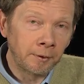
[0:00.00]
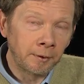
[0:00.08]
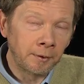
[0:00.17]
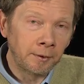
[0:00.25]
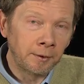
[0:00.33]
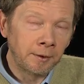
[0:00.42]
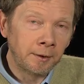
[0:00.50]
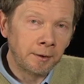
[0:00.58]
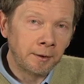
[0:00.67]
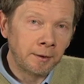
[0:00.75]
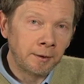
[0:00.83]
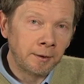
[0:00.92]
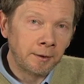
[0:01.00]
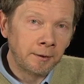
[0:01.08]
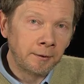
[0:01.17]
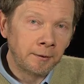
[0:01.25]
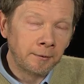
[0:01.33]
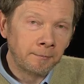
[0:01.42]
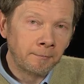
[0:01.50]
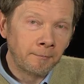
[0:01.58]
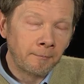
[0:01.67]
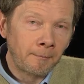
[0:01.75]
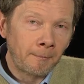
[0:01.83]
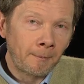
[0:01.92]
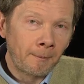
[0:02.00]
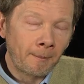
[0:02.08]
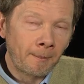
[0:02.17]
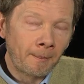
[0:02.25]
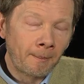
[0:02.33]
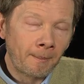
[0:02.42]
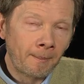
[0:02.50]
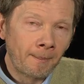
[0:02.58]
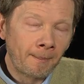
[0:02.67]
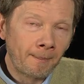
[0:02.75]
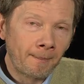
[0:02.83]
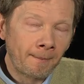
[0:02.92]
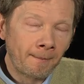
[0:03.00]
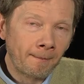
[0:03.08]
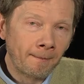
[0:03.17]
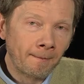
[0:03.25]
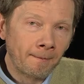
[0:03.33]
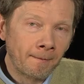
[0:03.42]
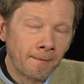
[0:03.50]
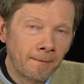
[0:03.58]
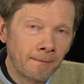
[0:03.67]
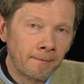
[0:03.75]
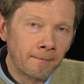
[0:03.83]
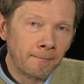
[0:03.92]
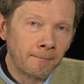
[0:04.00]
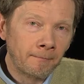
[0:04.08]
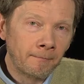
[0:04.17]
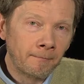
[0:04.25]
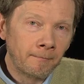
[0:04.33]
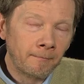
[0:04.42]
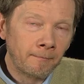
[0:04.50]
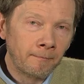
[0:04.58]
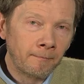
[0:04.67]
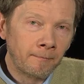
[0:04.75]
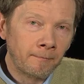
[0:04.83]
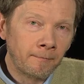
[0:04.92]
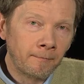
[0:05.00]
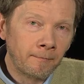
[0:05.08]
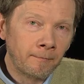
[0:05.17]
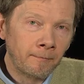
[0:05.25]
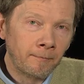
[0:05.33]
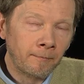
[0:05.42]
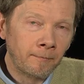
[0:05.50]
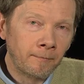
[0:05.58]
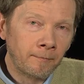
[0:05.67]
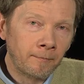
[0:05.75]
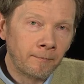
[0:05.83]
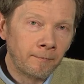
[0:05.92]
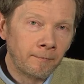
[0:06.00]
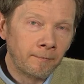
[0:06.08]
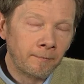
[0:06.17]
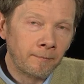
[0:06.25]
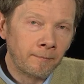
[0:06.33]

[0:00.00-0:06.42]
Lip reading: (no one is talking)